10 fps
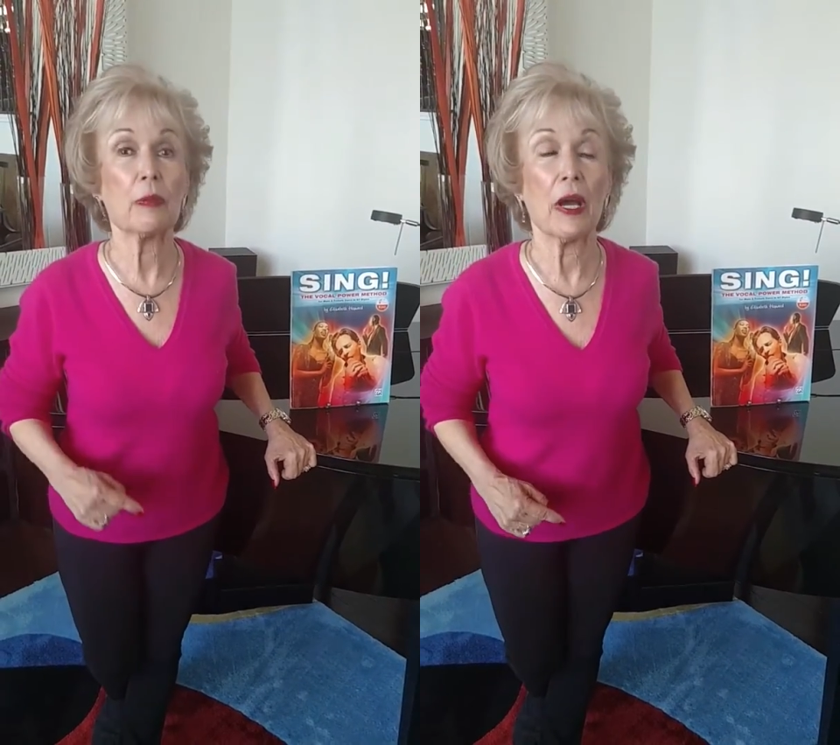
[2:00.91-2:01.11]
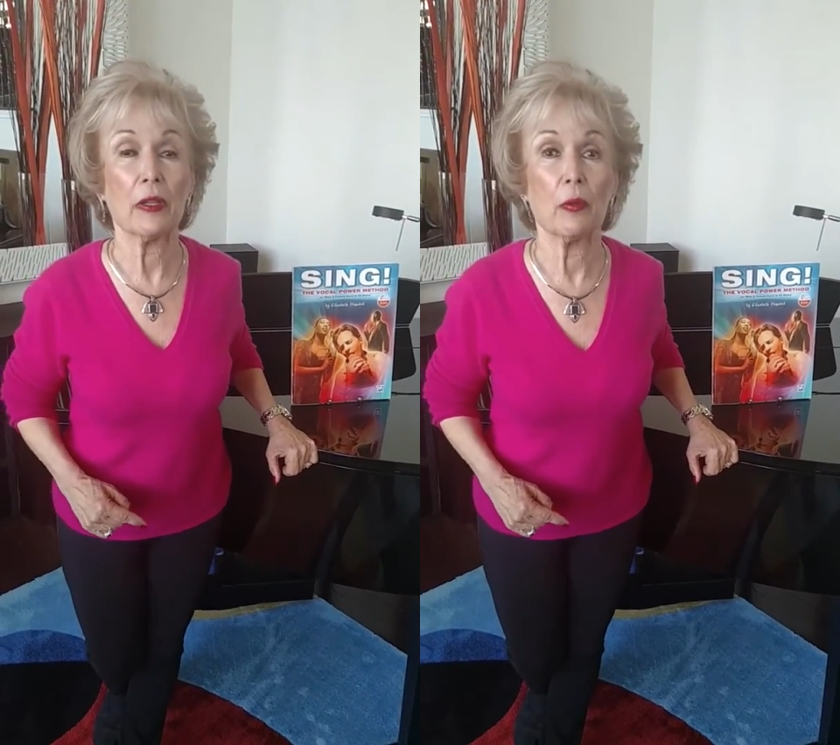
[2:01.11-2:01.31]

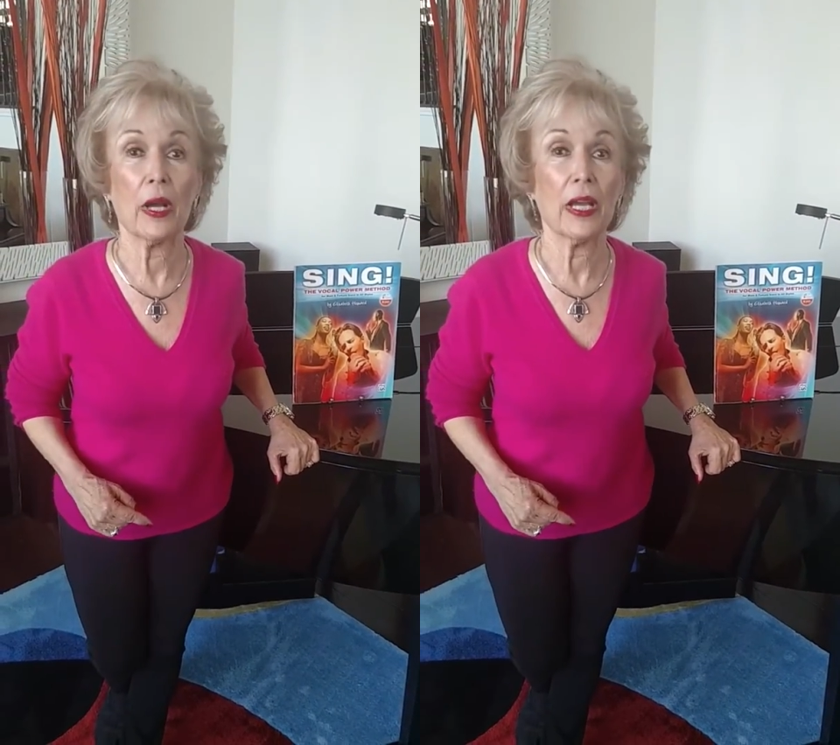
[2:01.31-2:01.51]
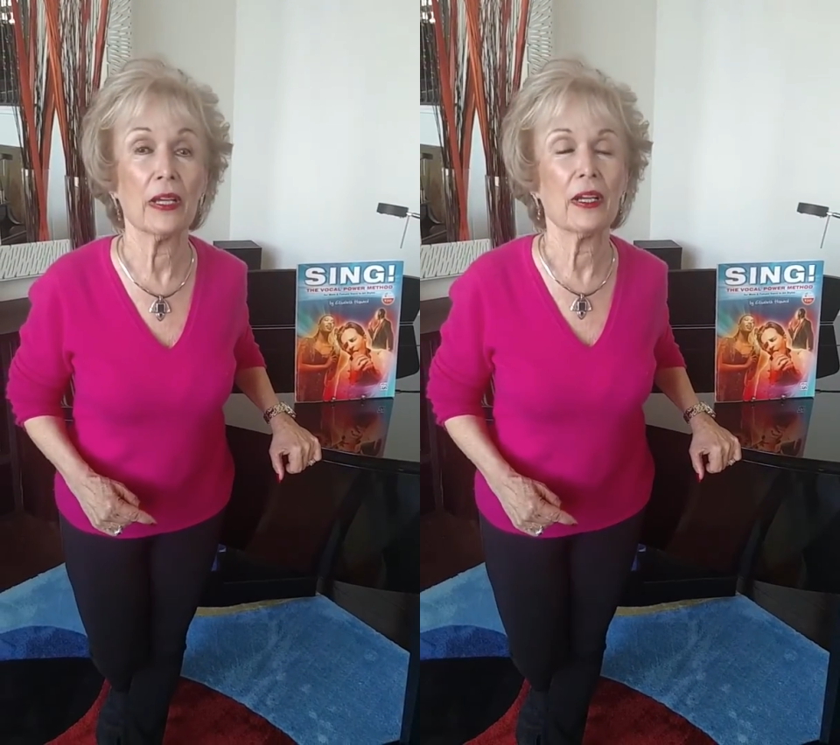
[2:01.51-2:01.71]
by the
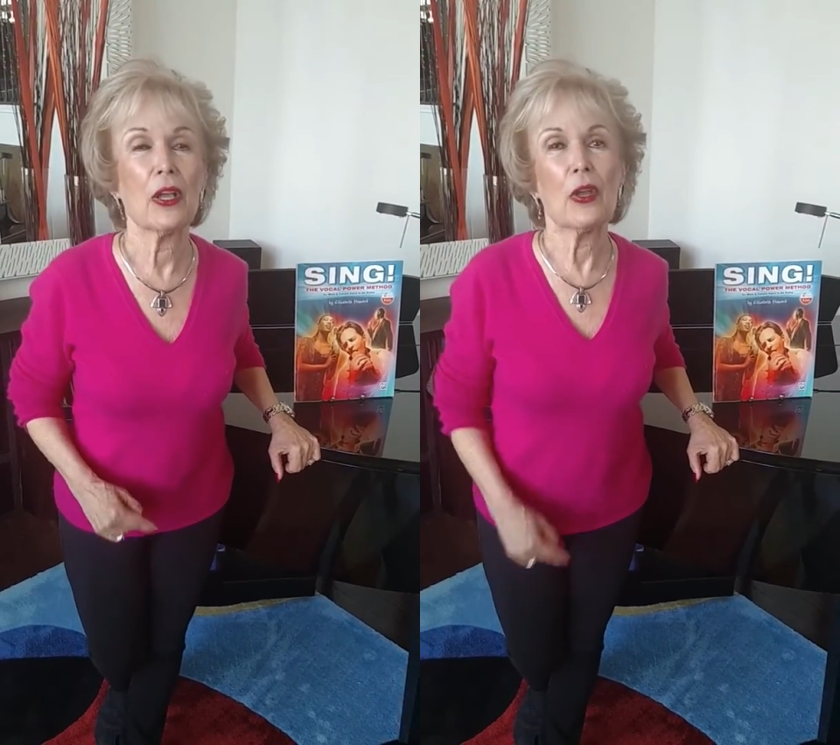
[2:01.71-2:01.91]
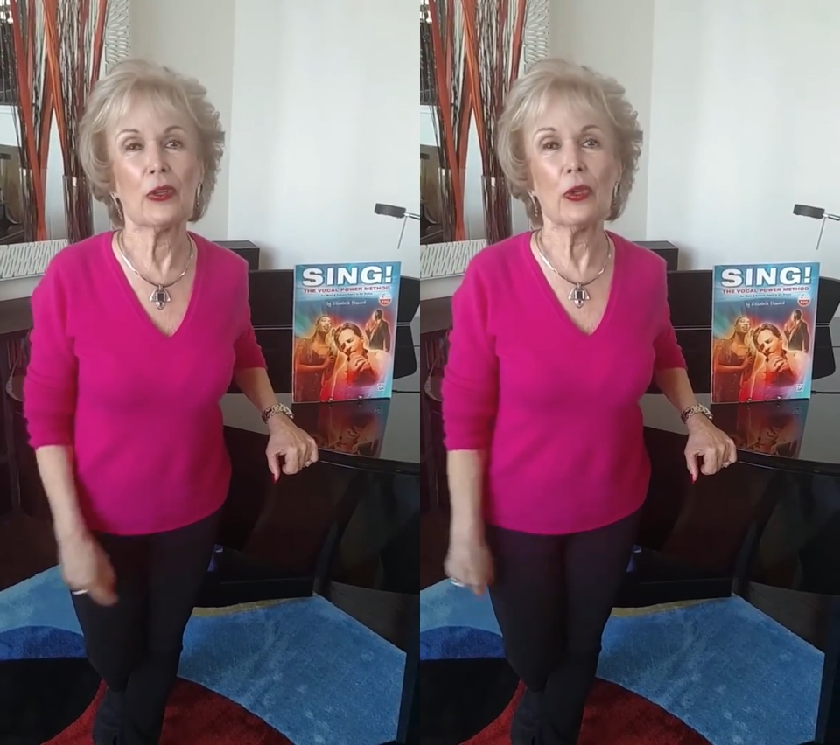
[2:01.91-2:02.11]
way,
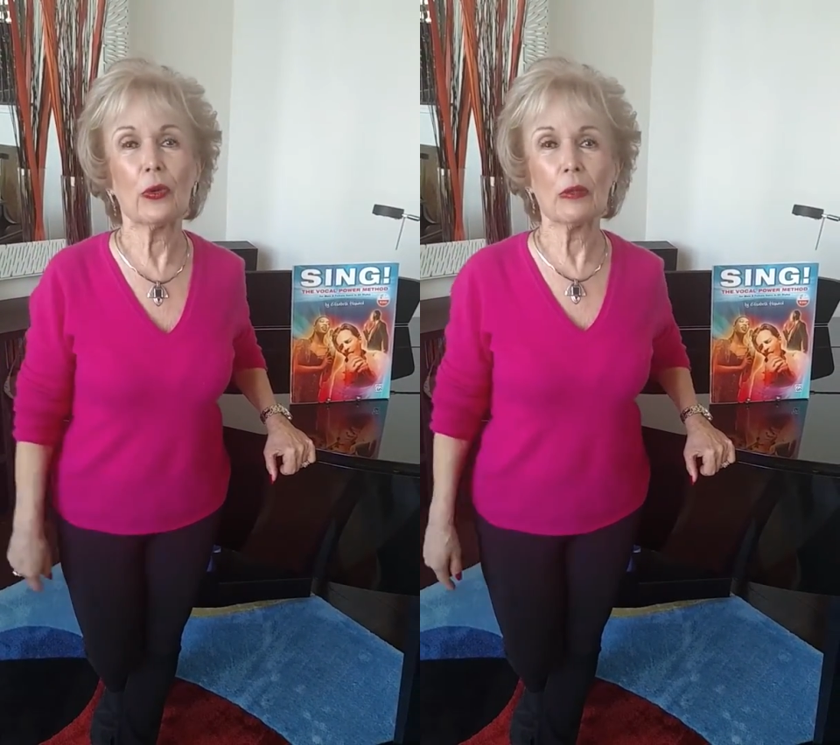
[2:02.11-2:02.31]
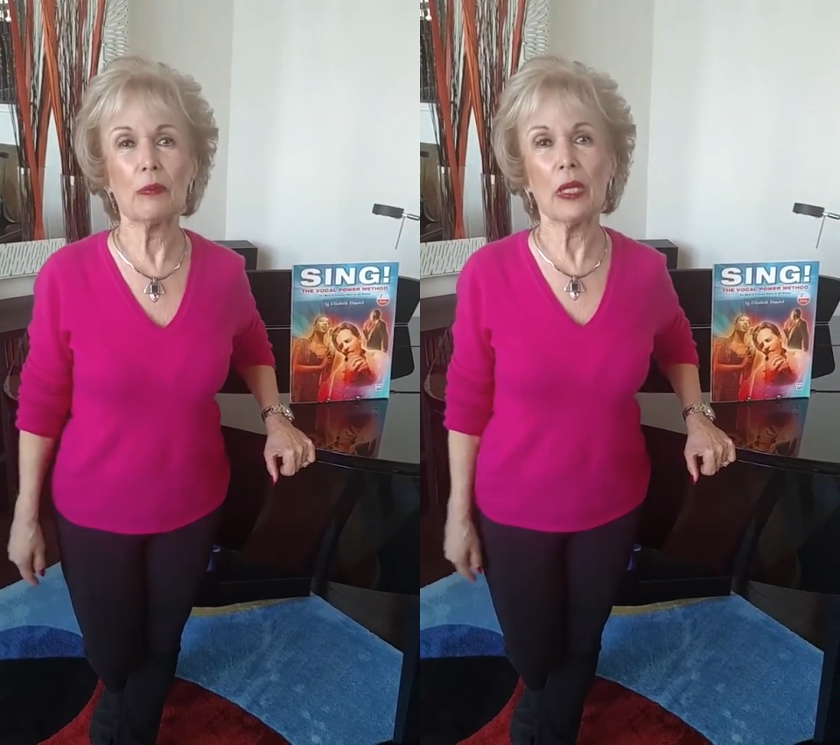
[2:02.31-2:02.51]
you
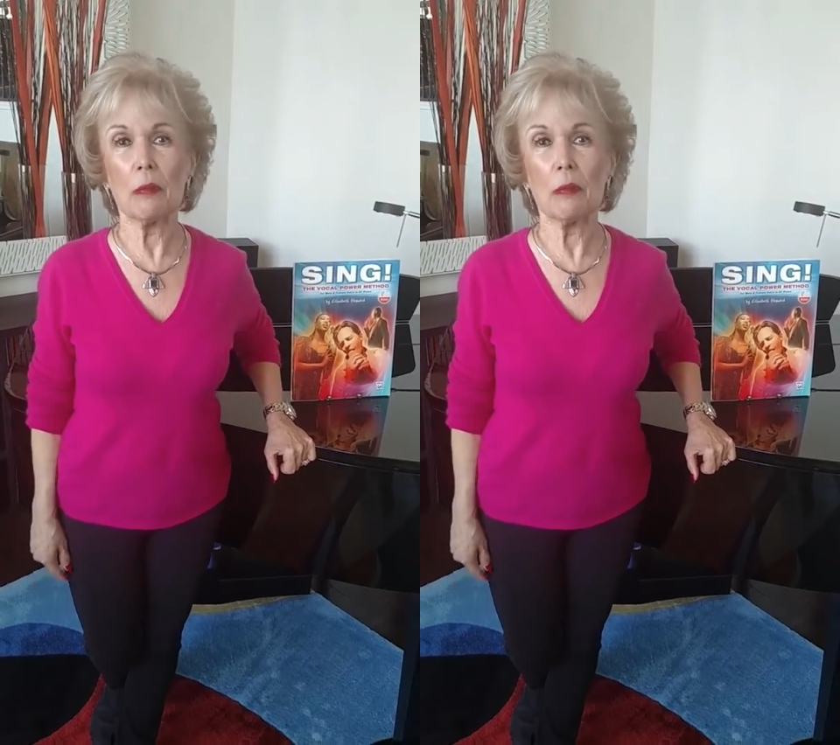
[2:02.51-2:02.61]
can be a